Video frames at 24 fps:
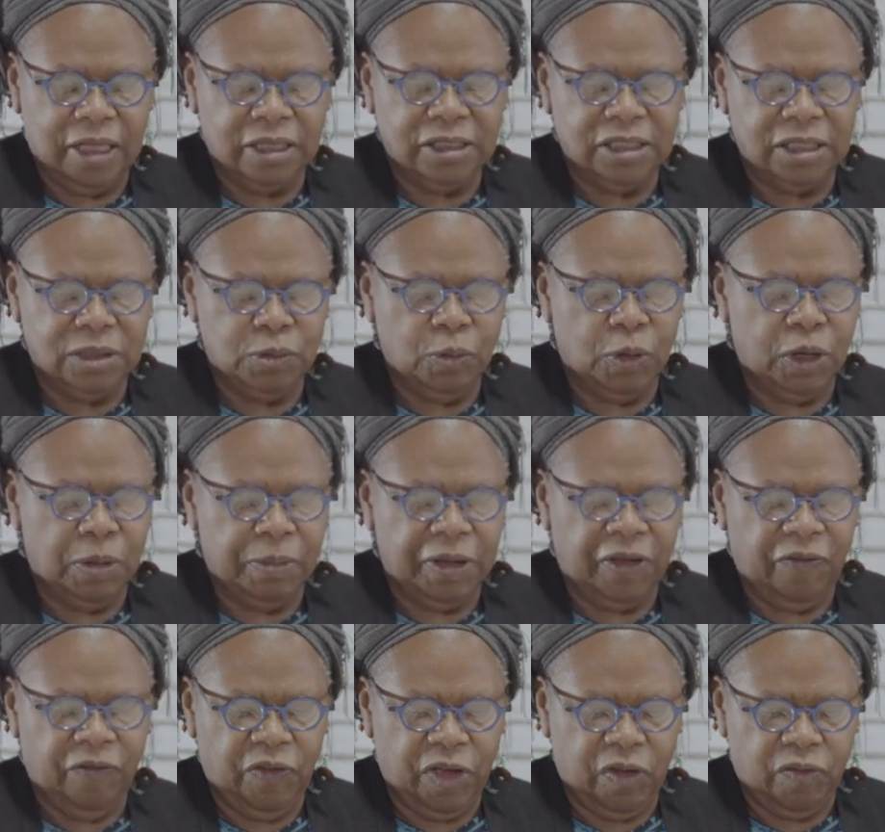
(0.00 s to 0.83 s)
This is one of
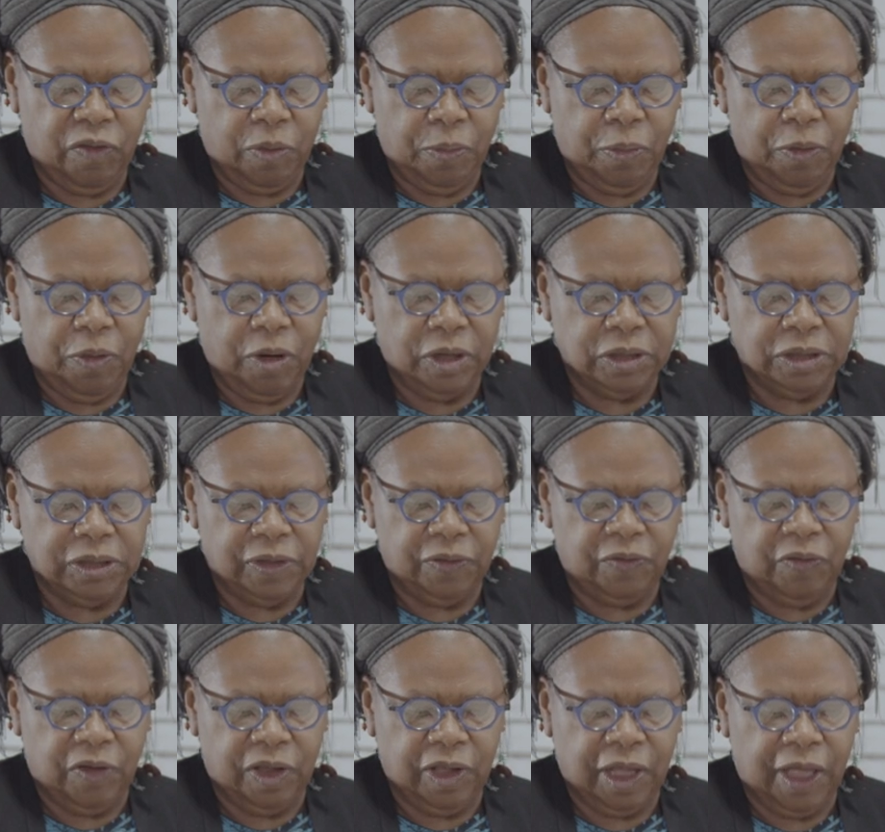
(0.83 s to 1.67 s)
my favorite parts
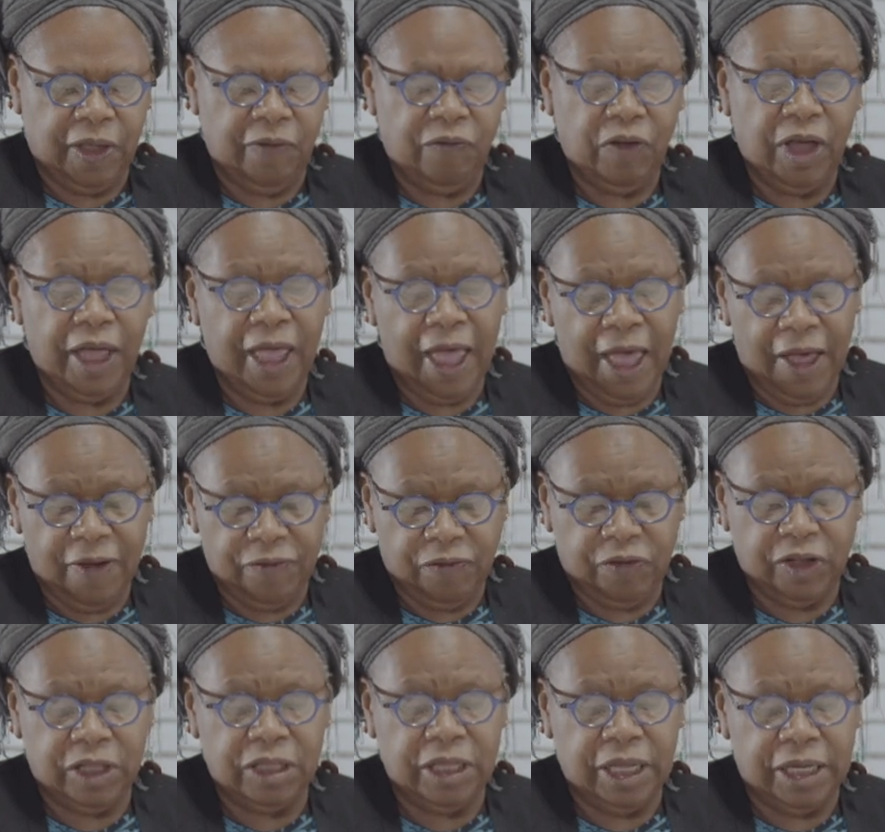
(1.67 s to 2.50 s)
if I, if I
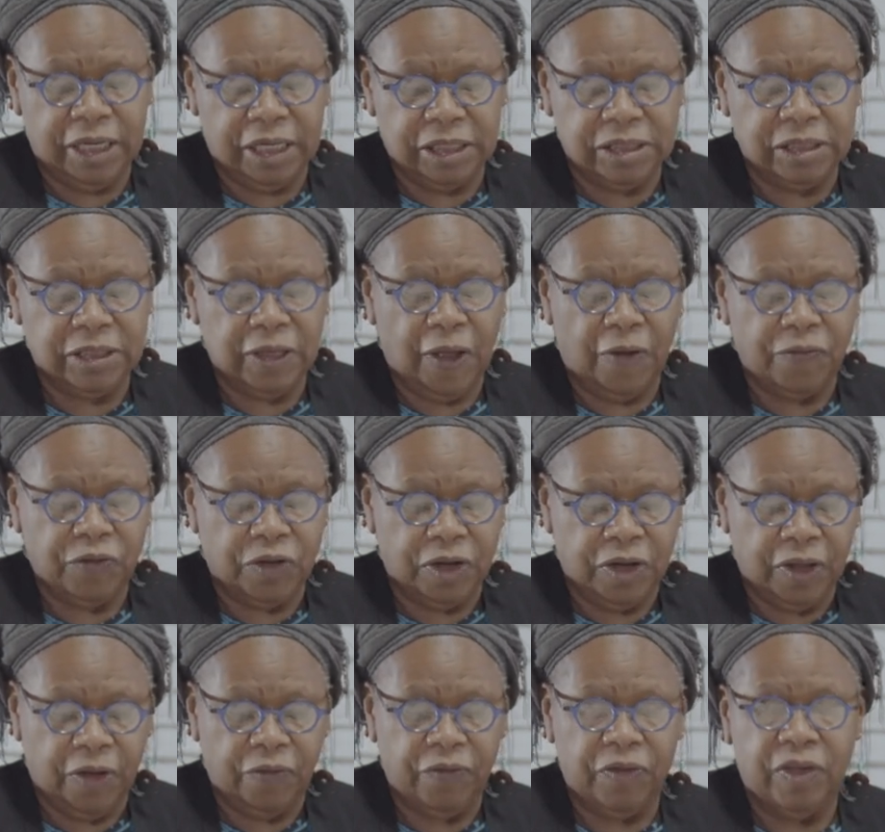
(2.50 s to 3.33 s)
have clay that's soft
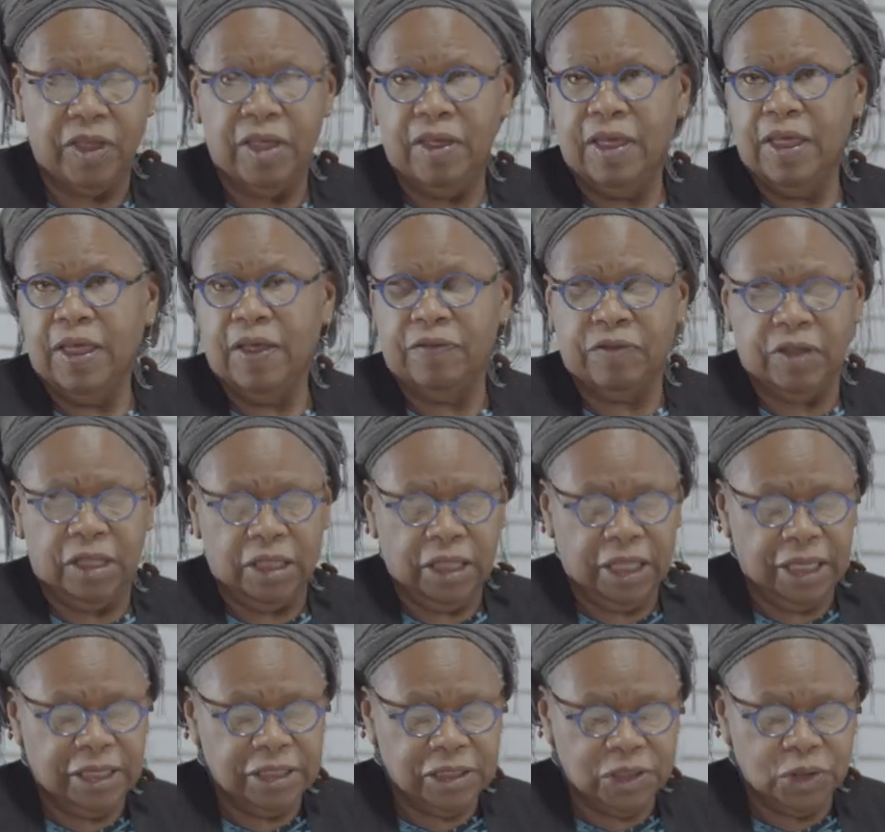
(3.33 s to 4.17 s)
enough. If the
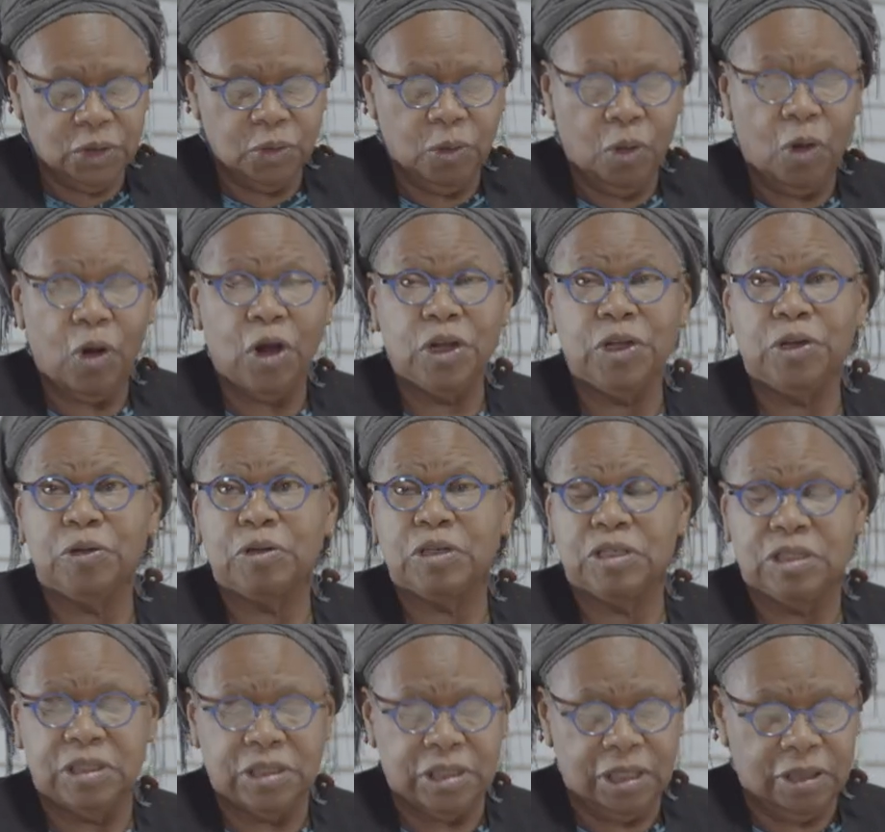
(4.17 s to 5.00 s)
clay's too hard, you
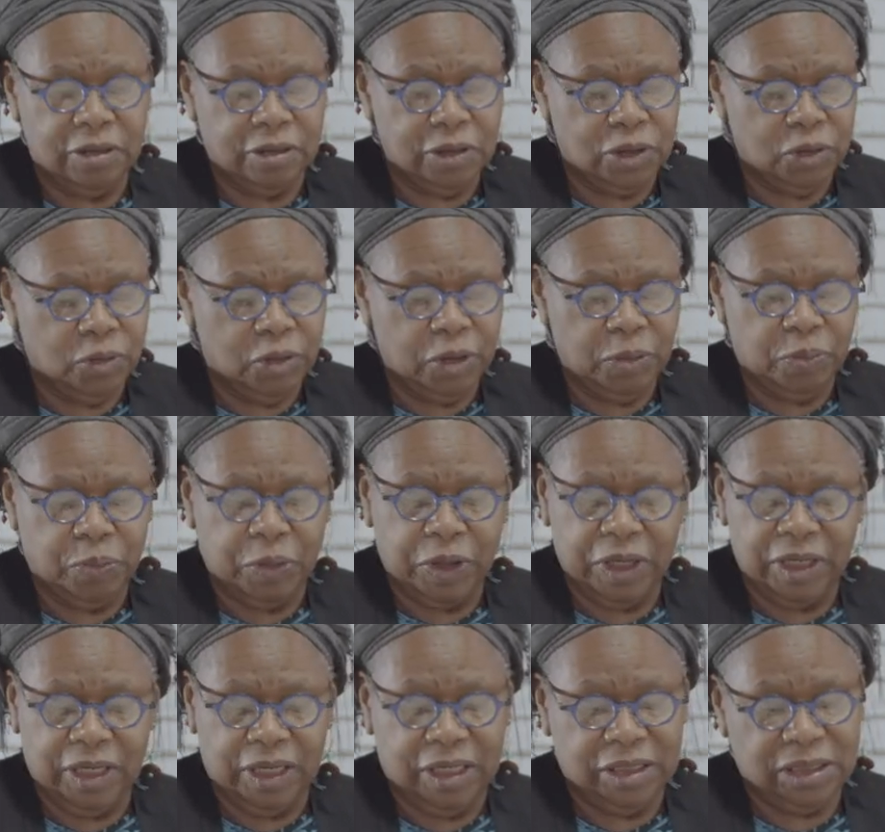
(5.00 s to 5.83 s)
can still do it,
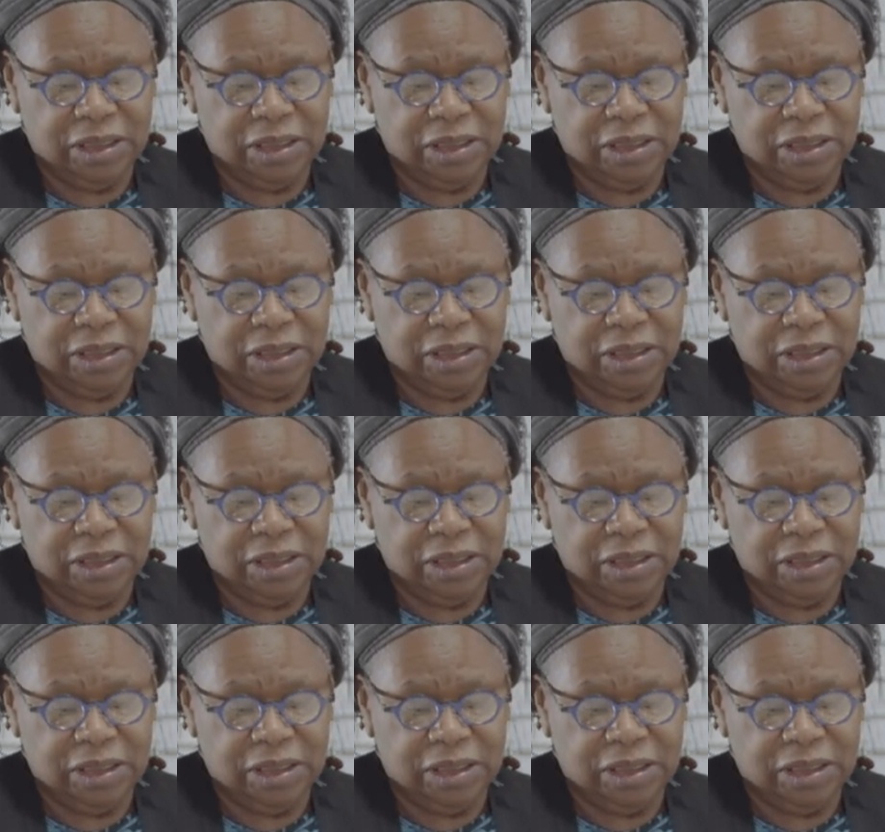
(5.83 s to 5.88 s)
but